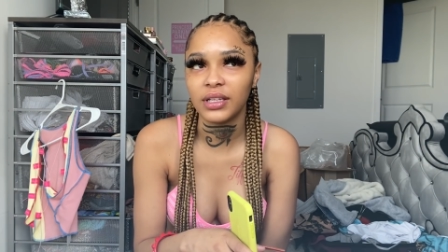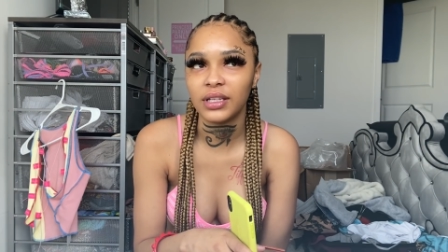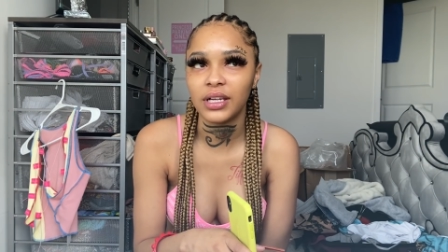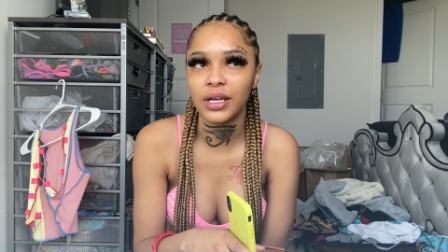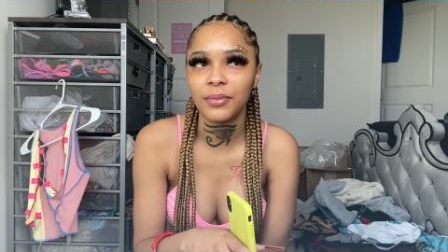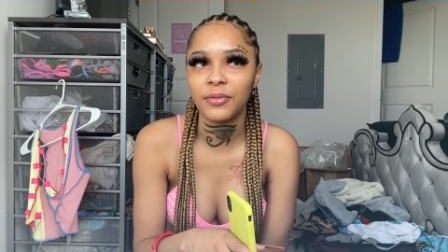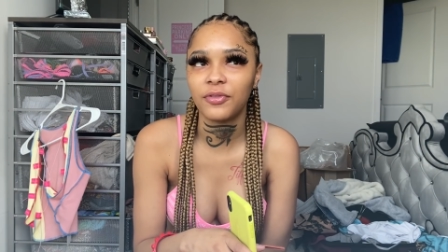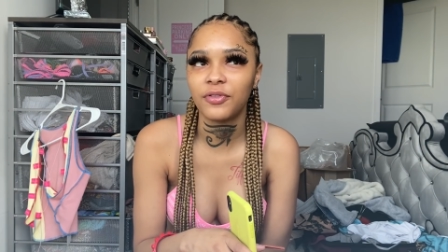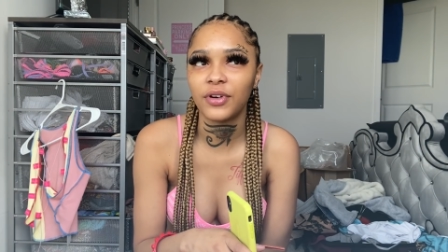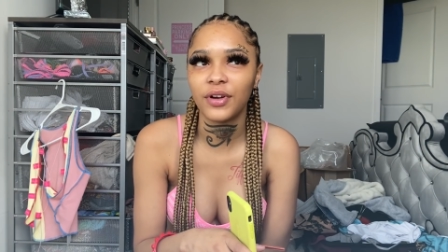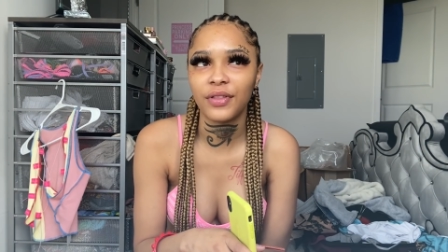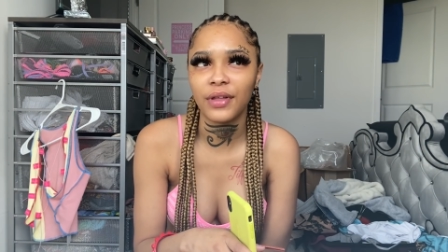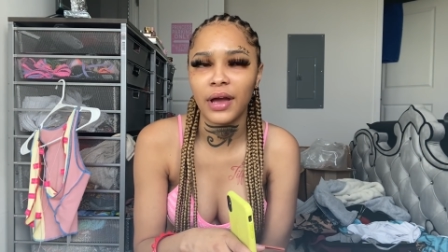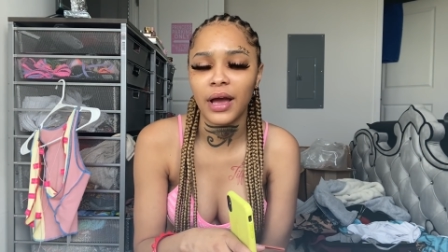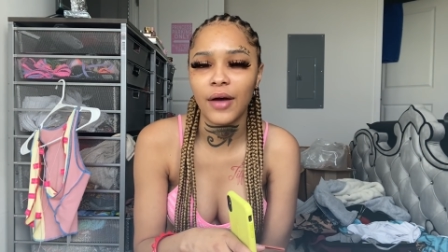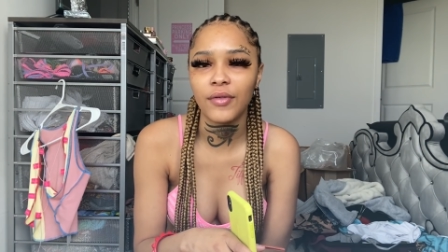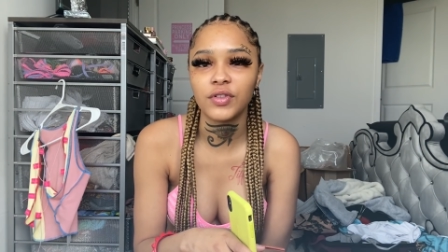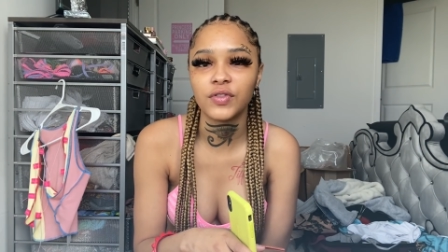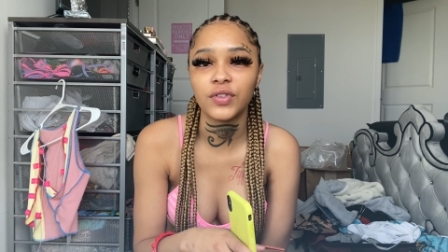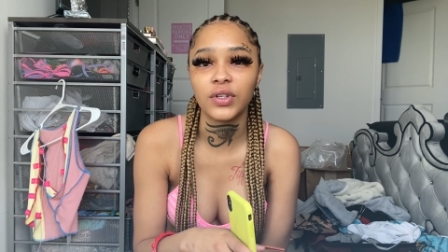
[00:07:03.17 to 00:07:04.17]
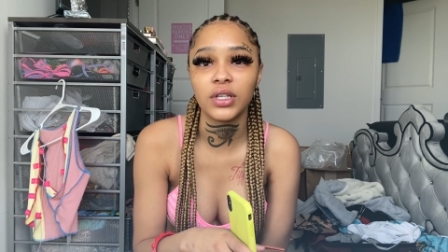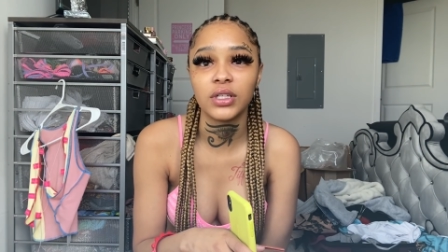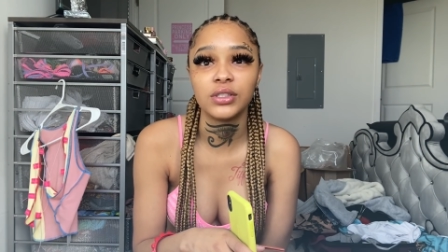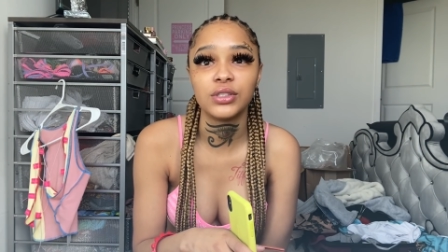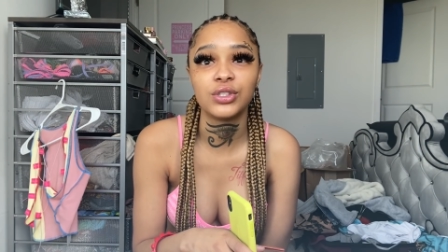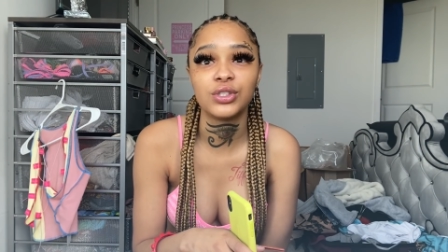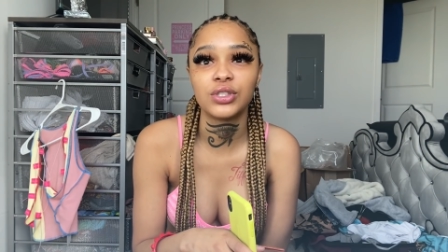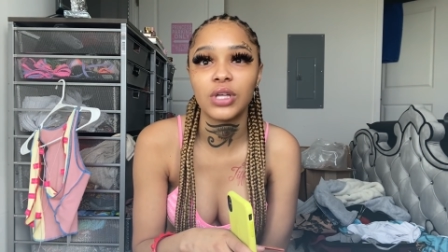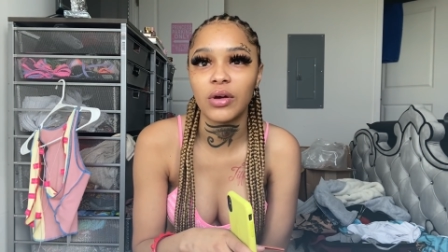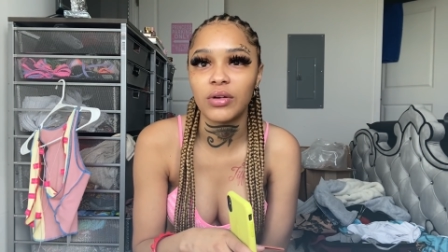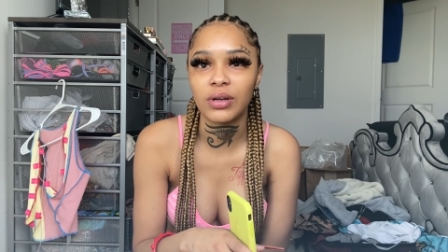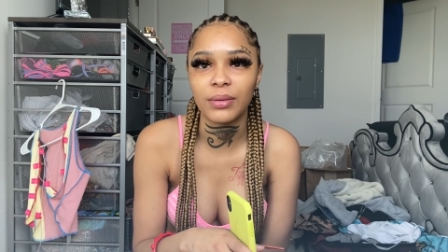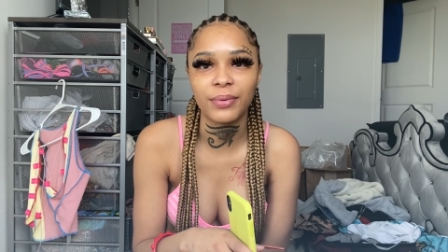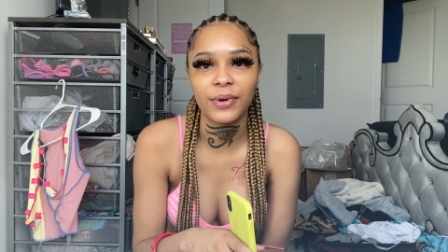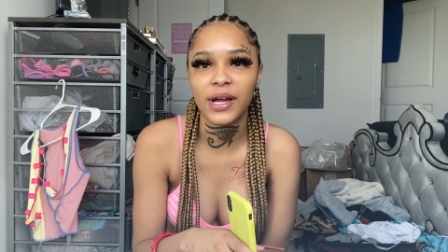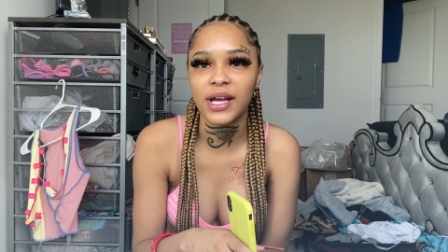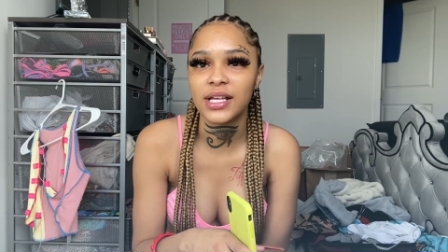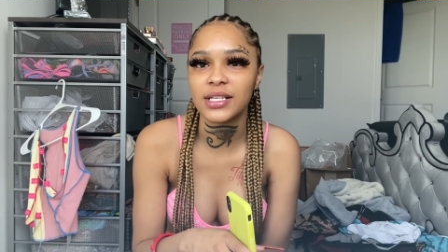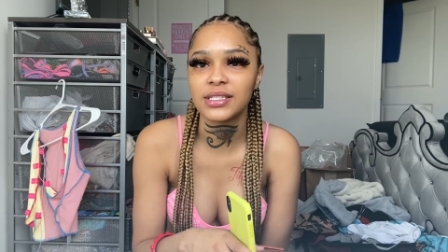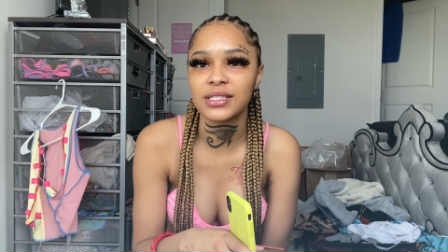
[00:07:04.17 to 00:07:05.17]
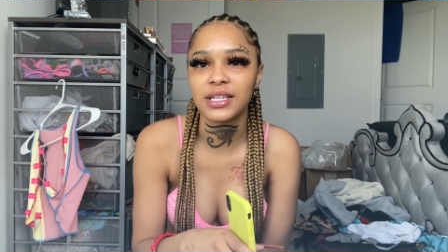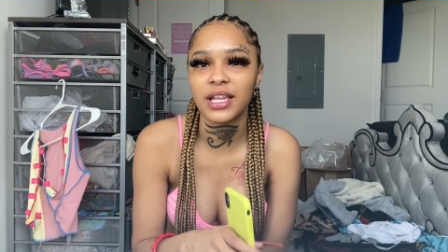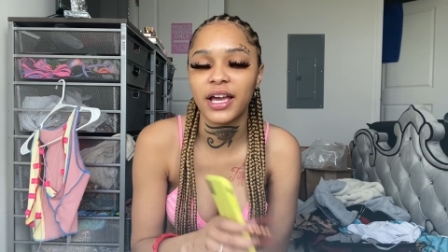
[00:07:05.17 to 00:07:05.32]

The day before that I was feeling so depressed.